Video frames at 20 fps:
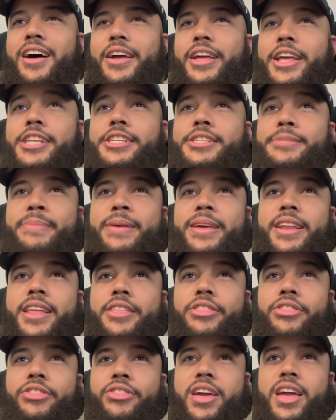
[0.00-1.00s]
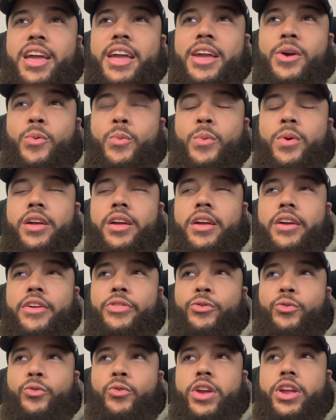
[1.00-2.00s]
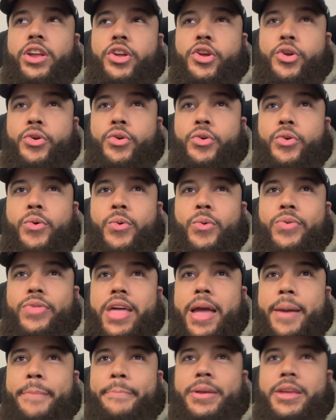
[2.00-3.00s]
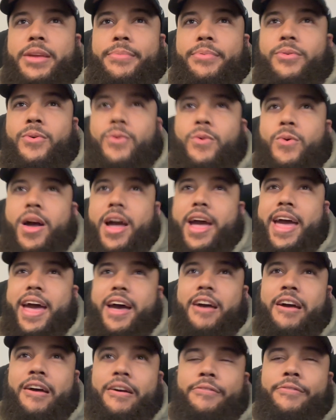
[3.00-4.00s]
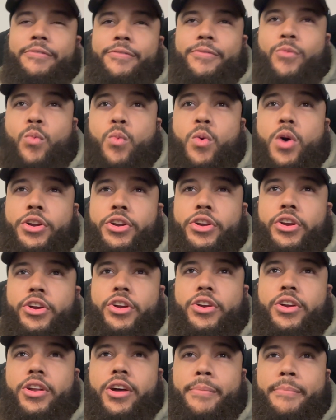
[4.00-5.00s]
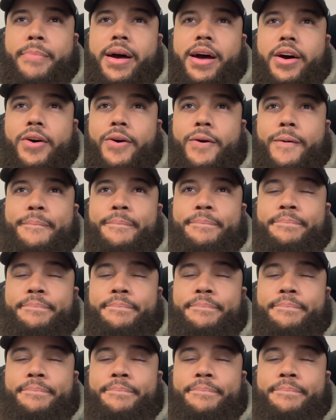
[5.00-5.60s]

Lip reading: It's been a thing with Riu that people have wondered about